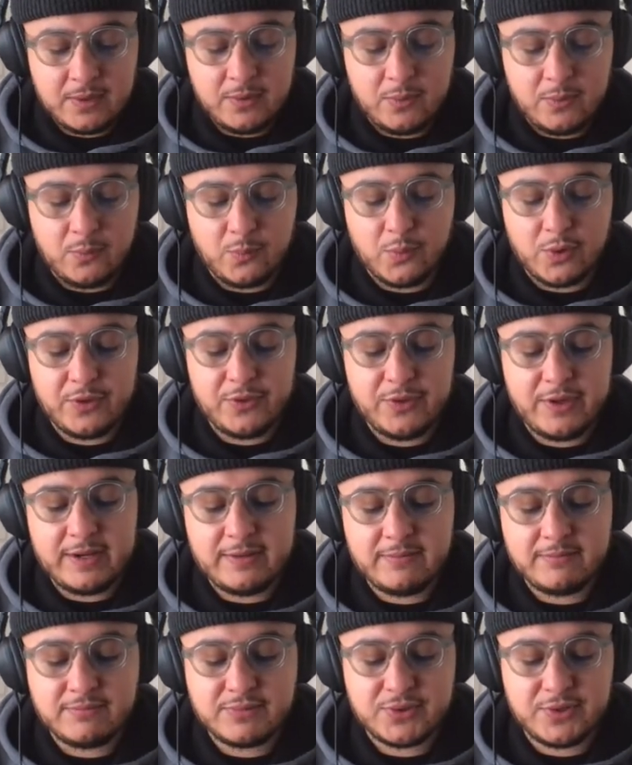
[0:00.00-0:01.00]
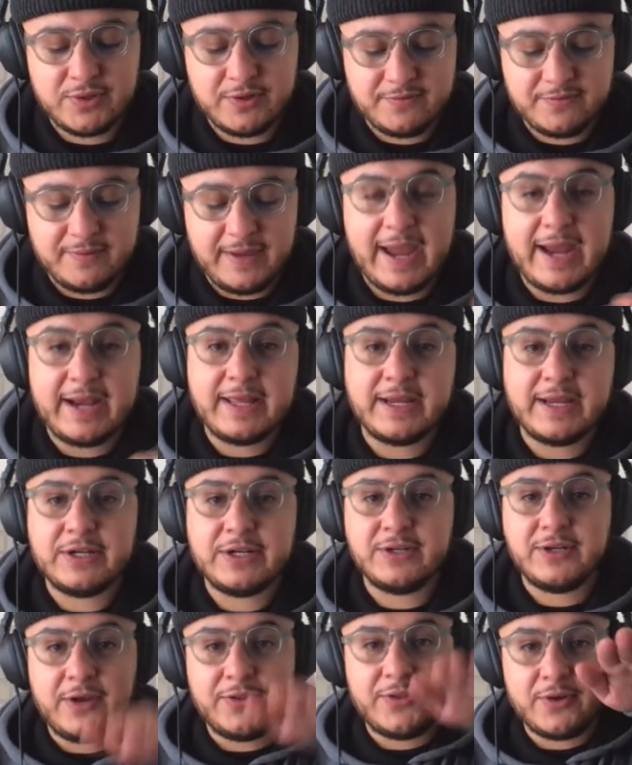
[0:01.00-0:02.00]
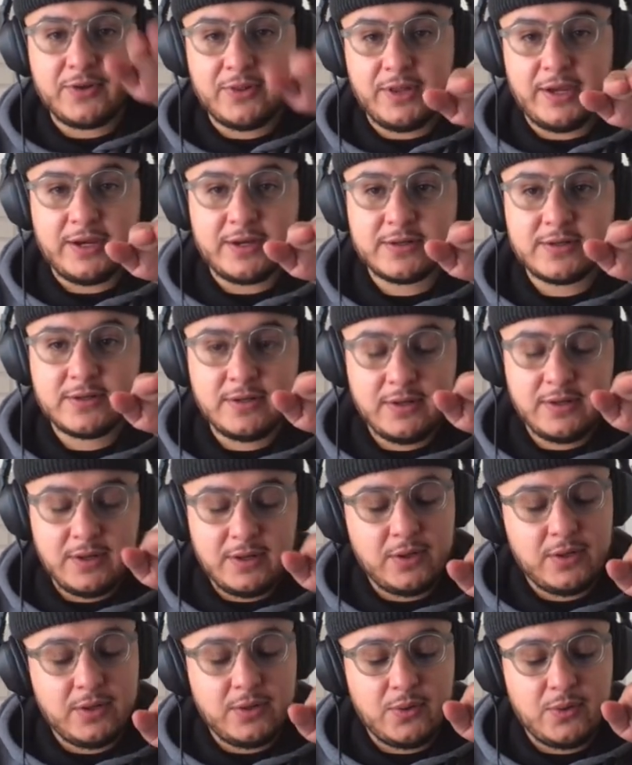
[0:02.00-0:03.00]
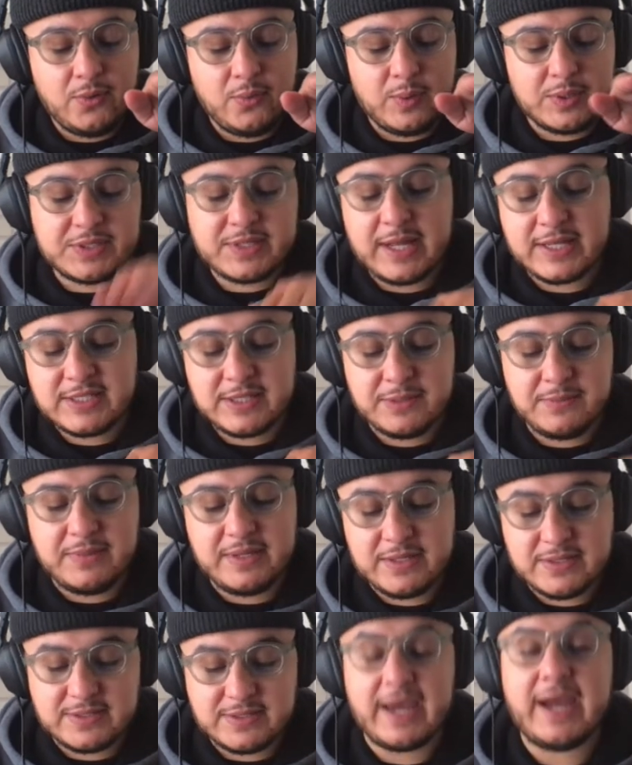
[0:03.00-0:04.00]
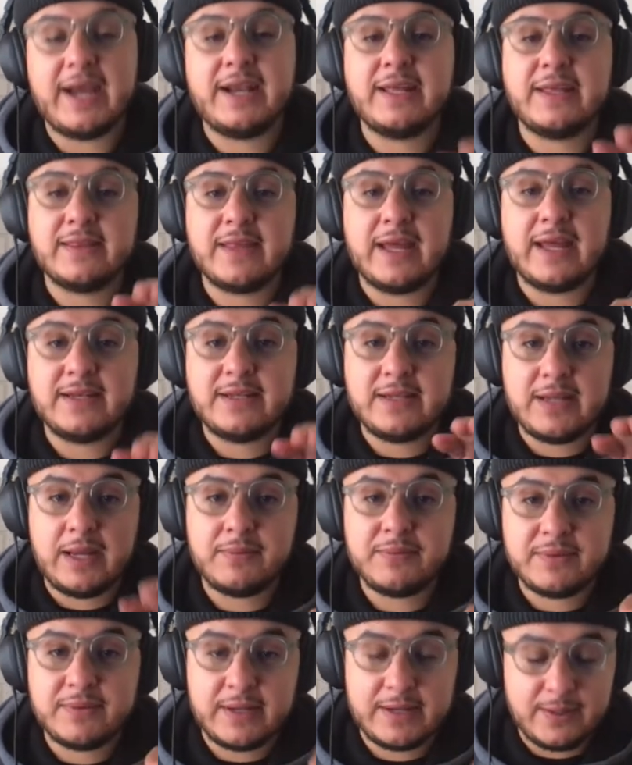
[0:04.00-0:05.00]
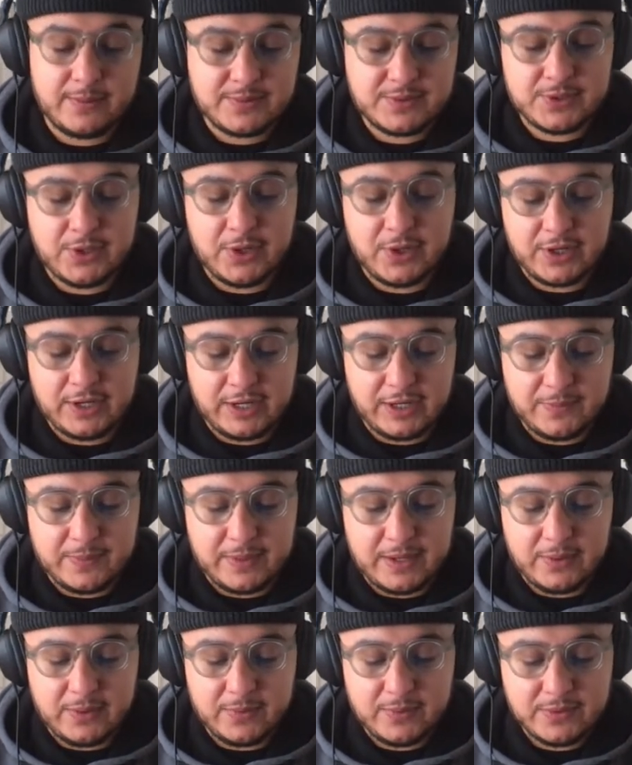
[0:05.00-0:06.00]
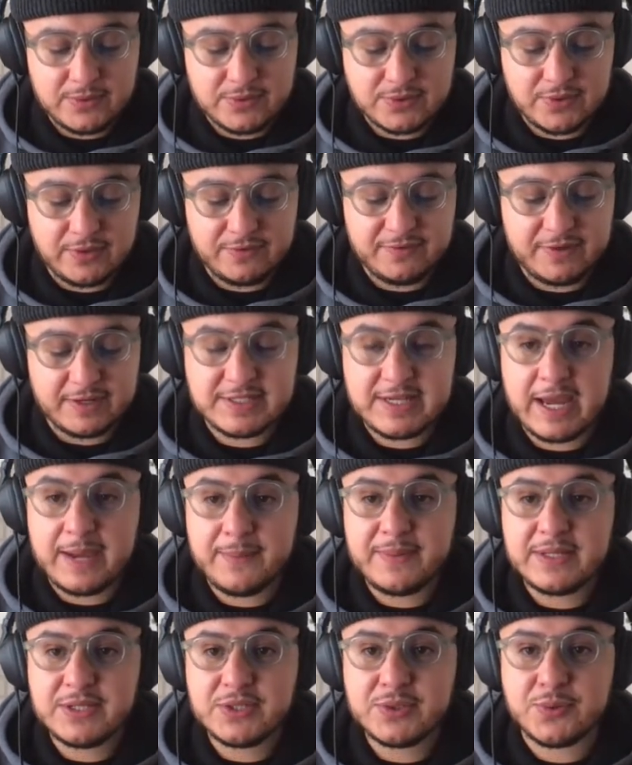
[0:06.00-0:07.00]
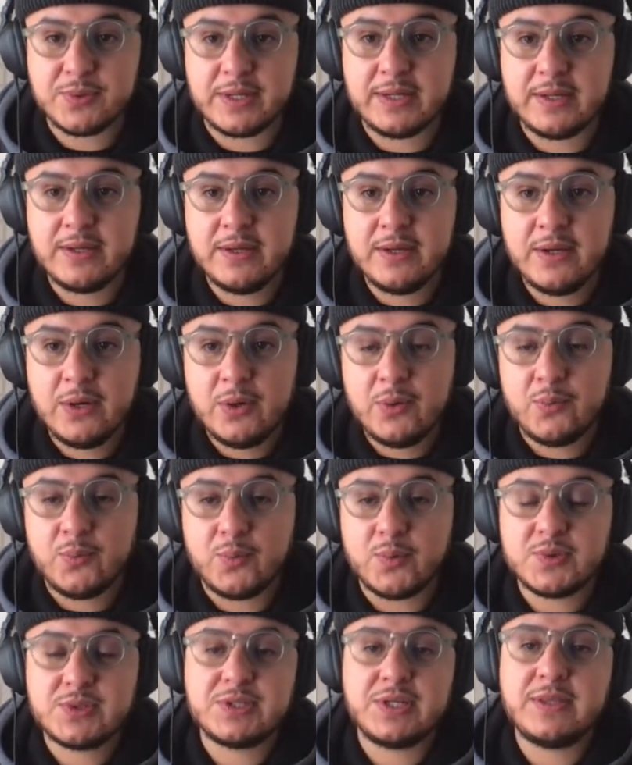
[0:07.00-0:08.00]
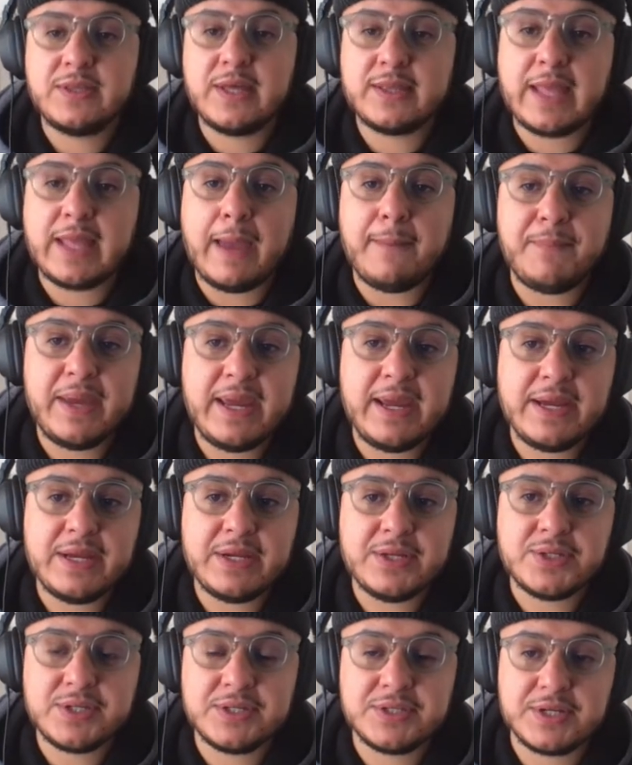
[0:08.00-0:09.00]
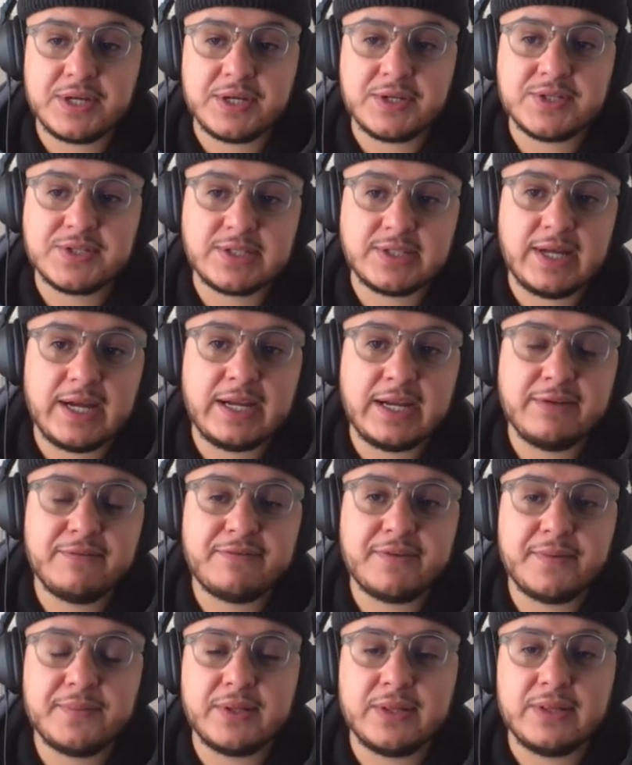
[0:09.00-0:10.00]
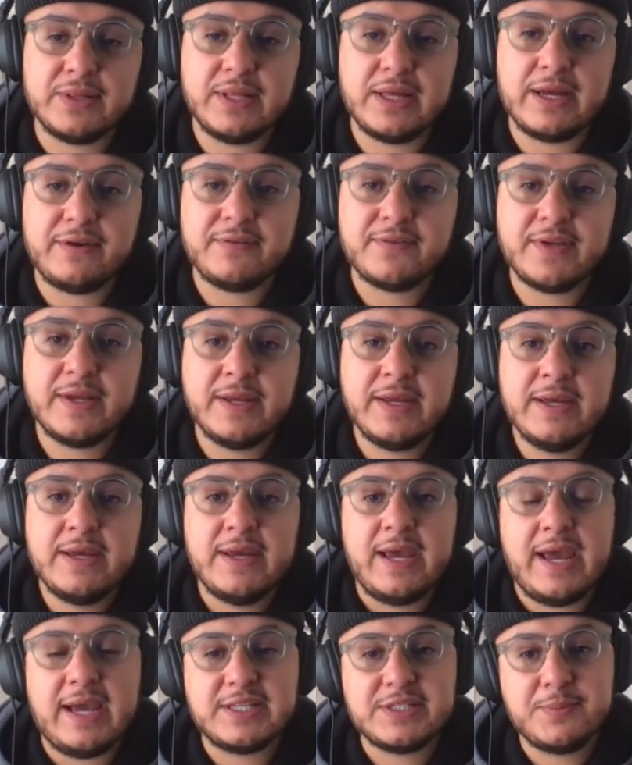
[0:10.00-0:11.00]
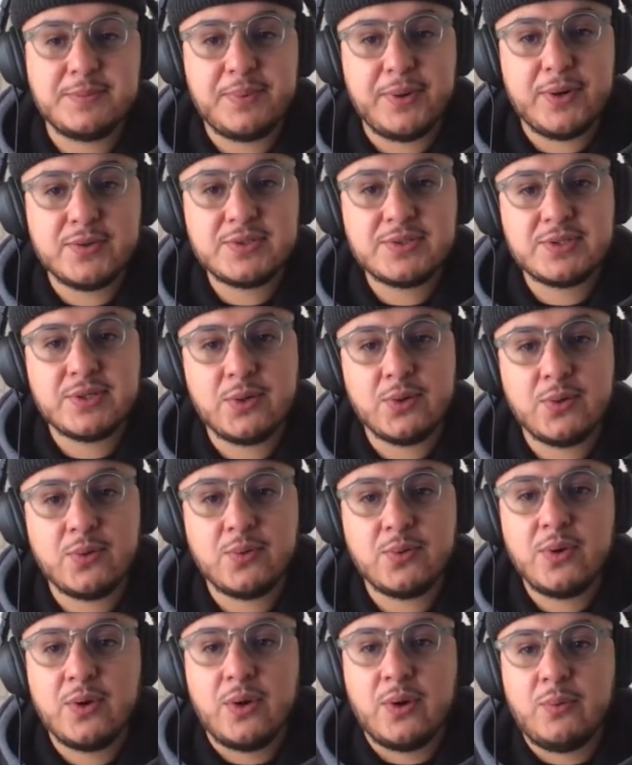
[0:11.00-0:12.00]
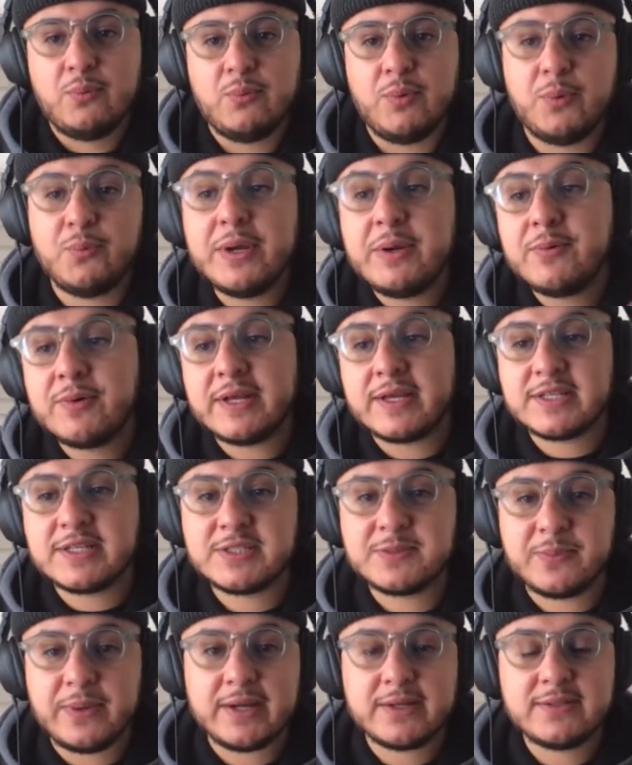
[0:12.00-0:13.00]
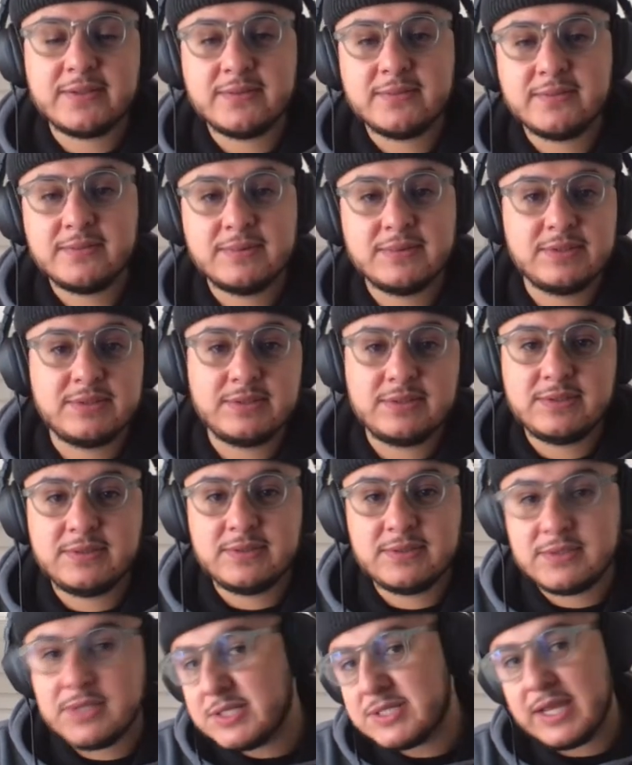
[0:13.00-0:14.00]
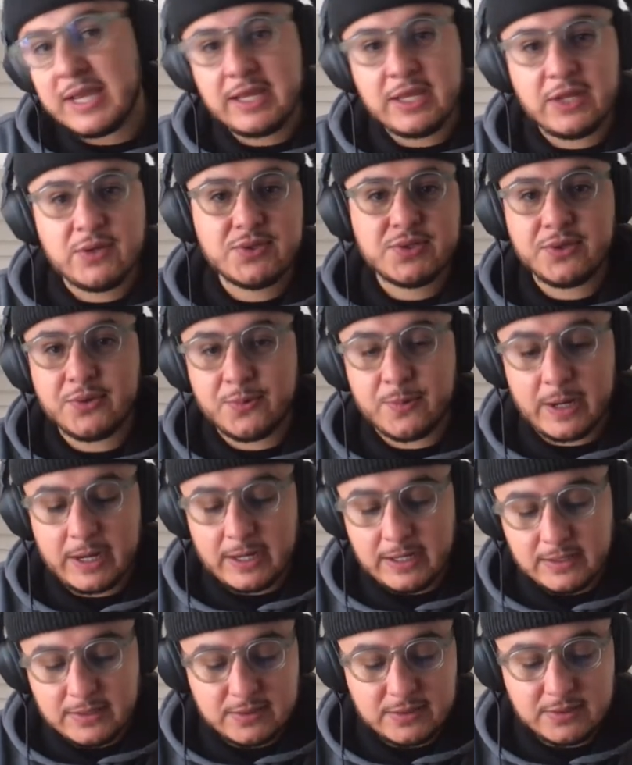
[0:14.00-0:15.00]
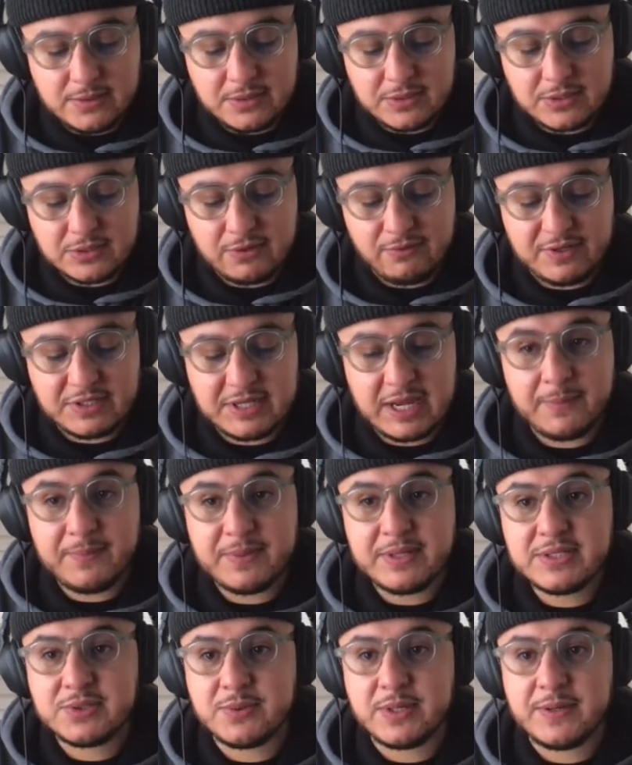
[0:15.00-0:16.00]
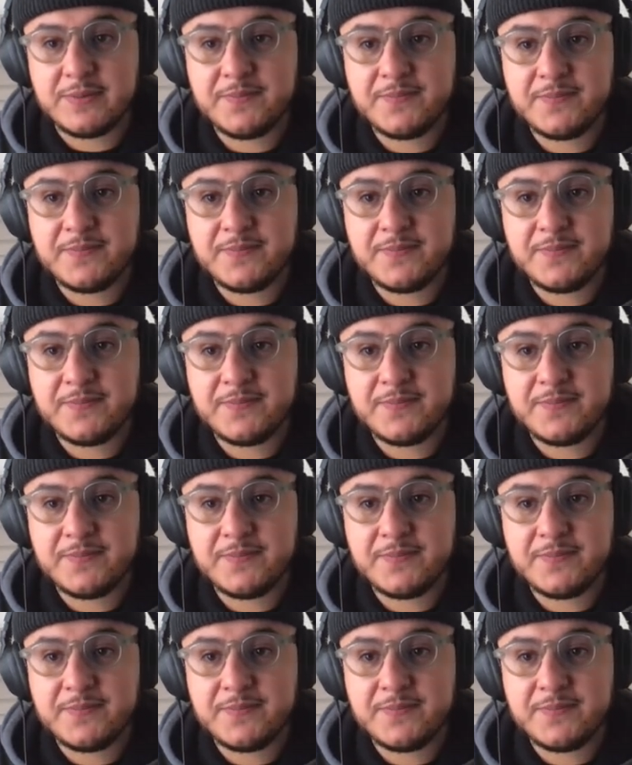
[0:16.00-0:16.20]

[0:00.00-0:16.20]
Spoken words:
we're then sort of adding another layer, which that to me is adding that depth that I was talking about. So if I tap into it, we'll see that that page is going to slide in from the left as opposed to what we would expect to take you to the right. So if we tap into it,